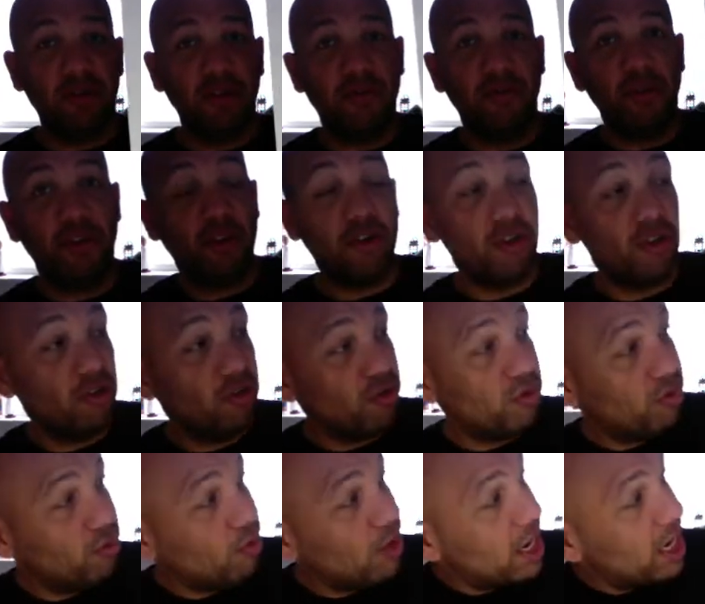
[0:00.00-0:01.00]
if you're going to
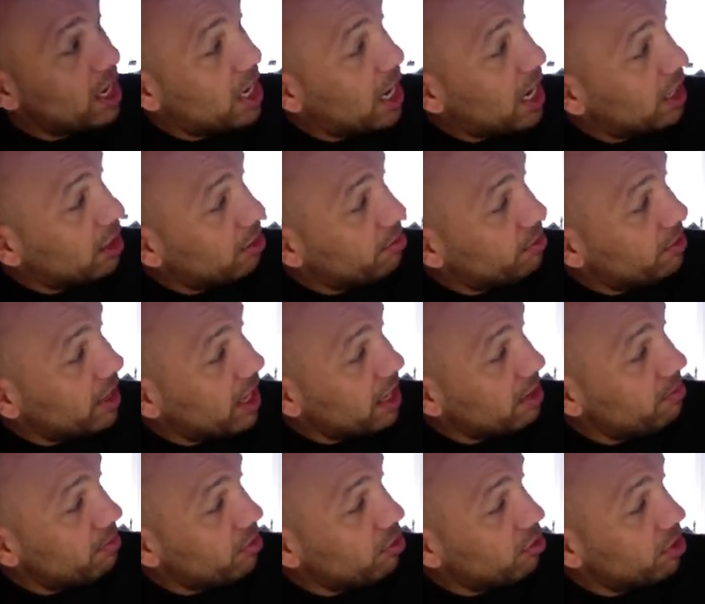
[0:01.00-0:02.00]
use one column
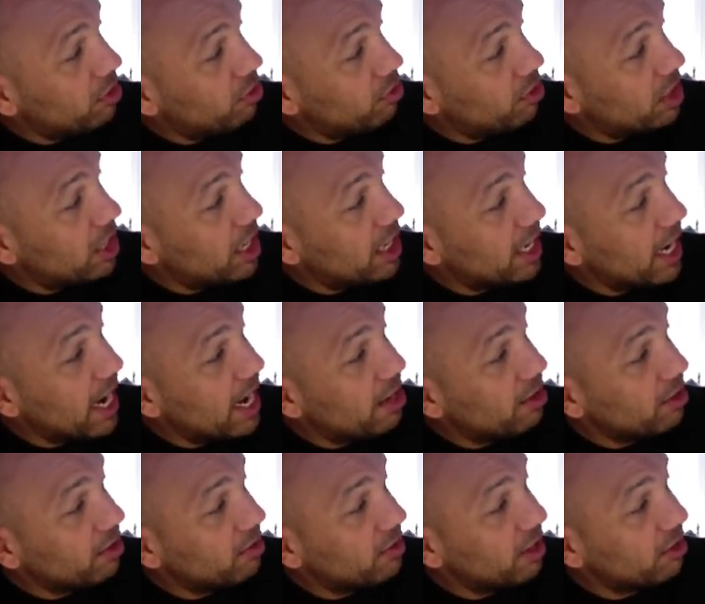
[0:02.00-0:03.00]
type, you need to cut
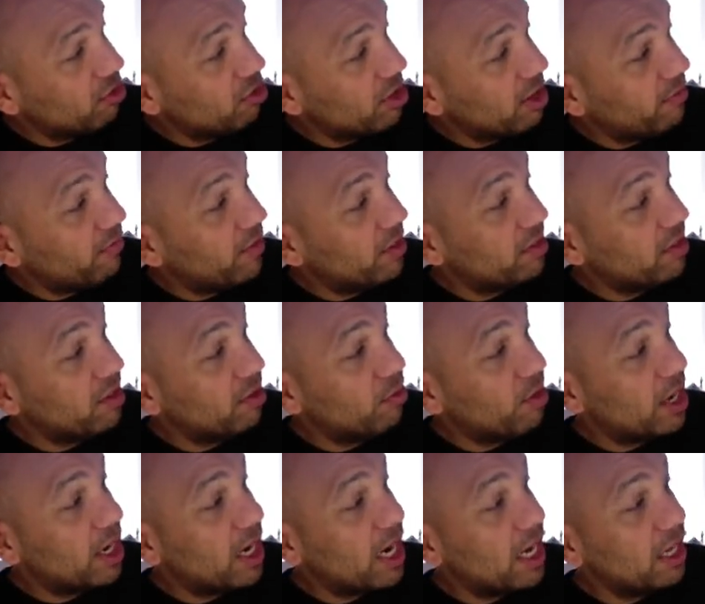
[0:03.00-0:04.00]
out a section that fits into
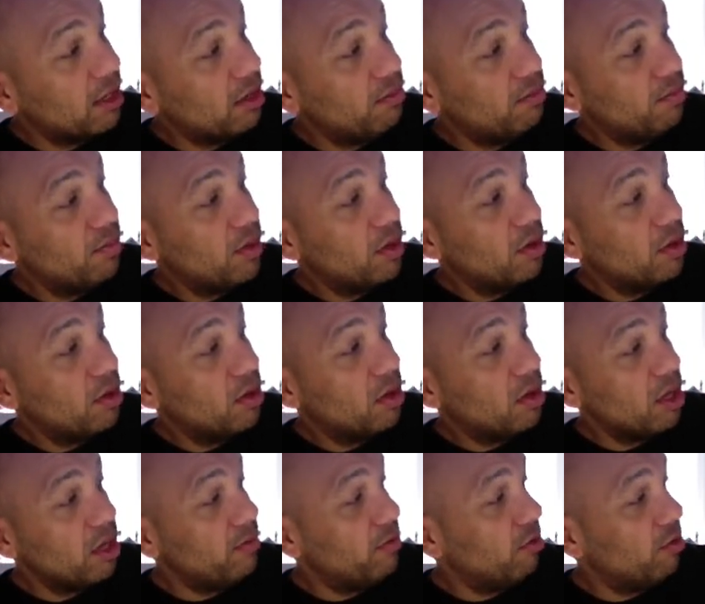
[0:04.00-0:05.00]
one column.
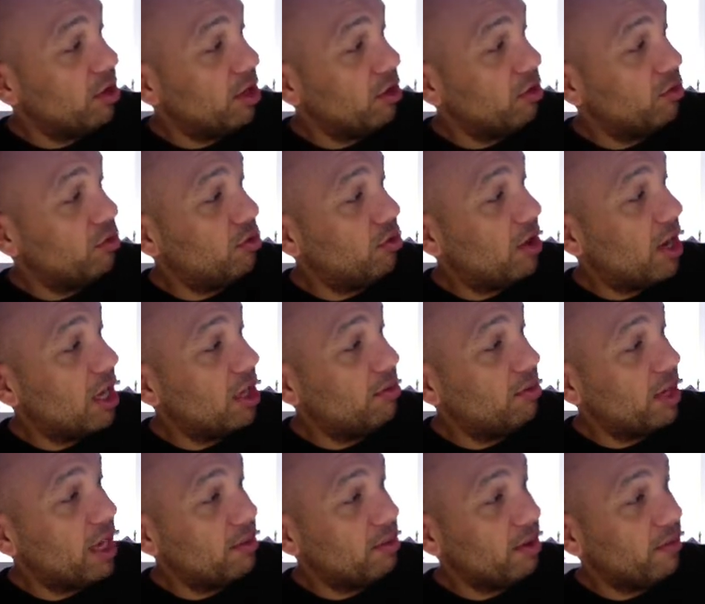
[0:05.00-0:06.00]
If you want to use two column
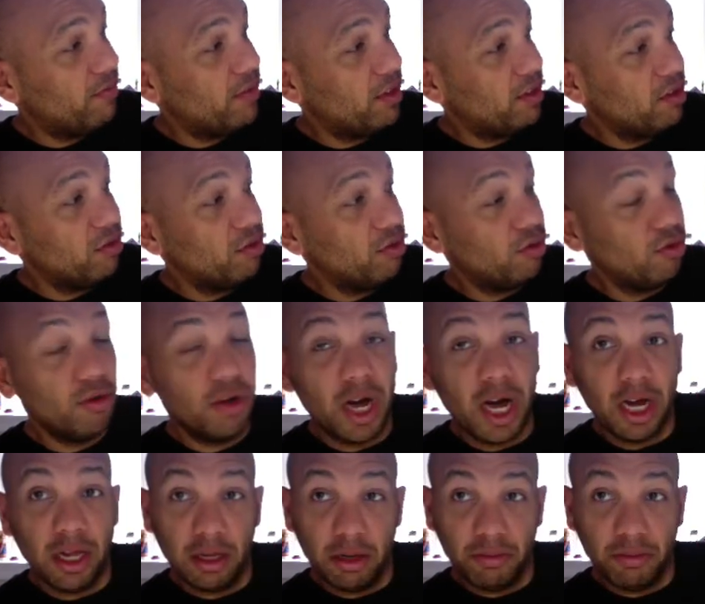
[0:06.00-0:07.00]
type, that fits into two
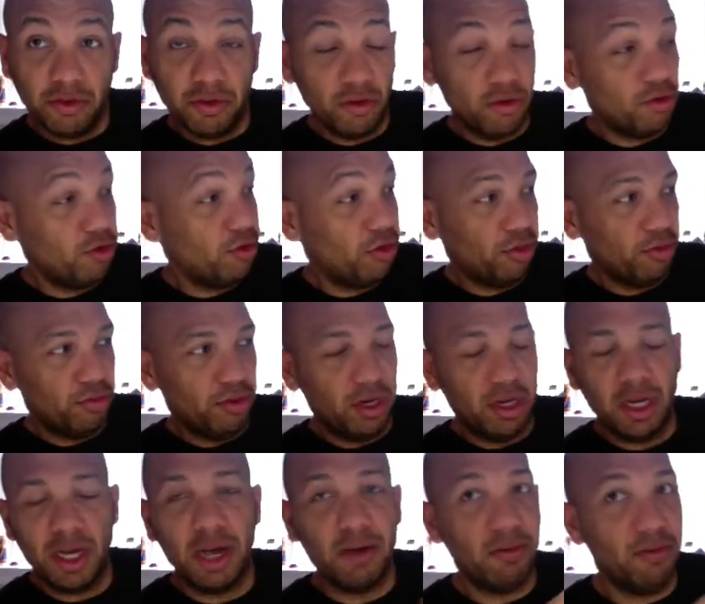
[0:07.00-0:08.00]
columns or
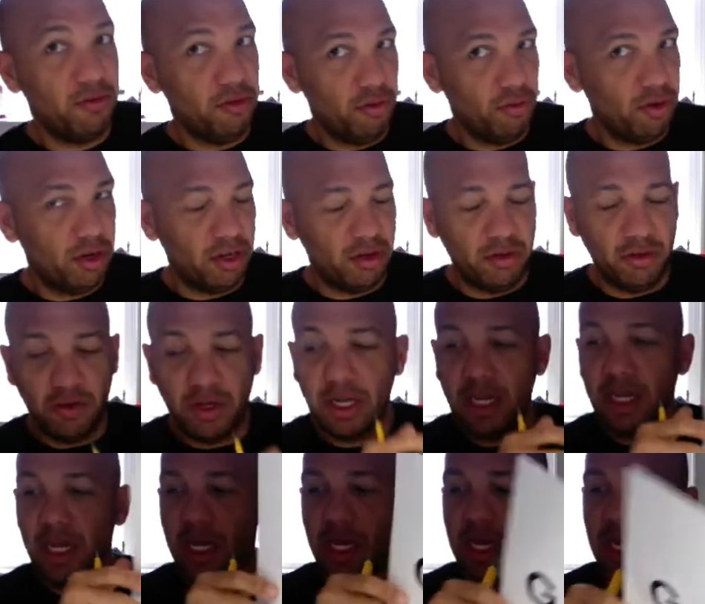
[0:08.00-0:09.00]
three, however you want to do
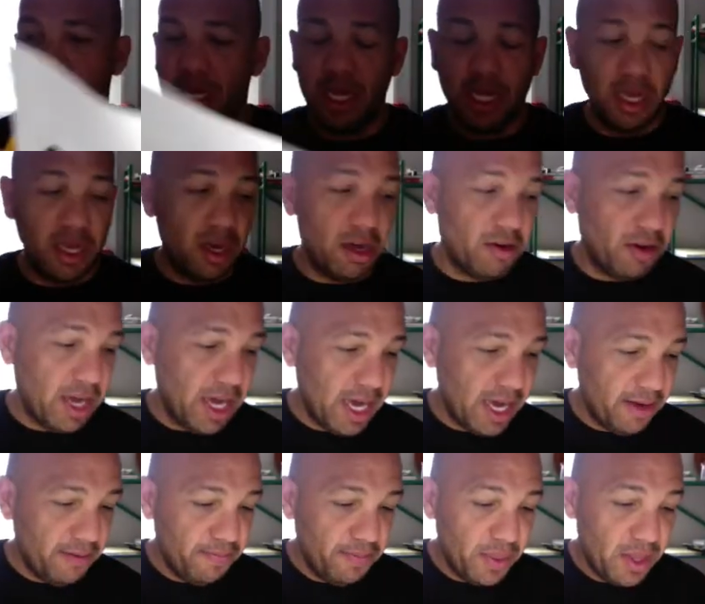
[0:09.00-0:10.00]
it.
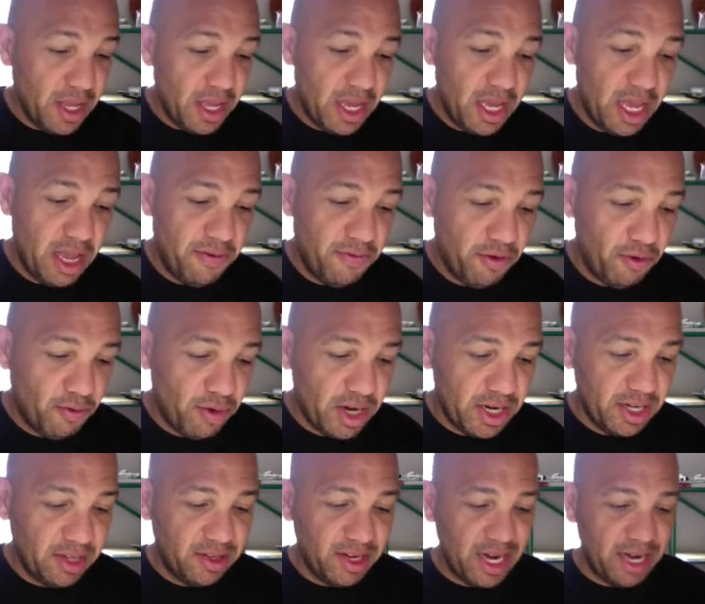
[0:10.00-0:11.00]
Okay. If you want
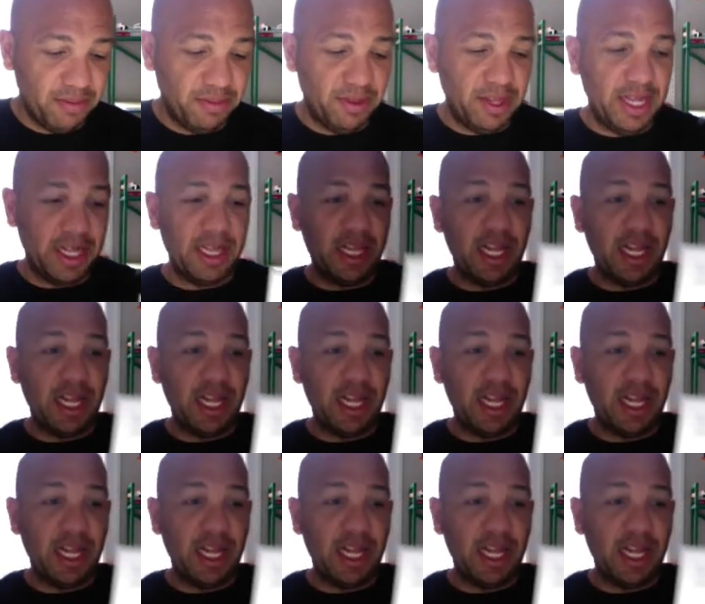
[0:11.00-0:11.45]
to typeset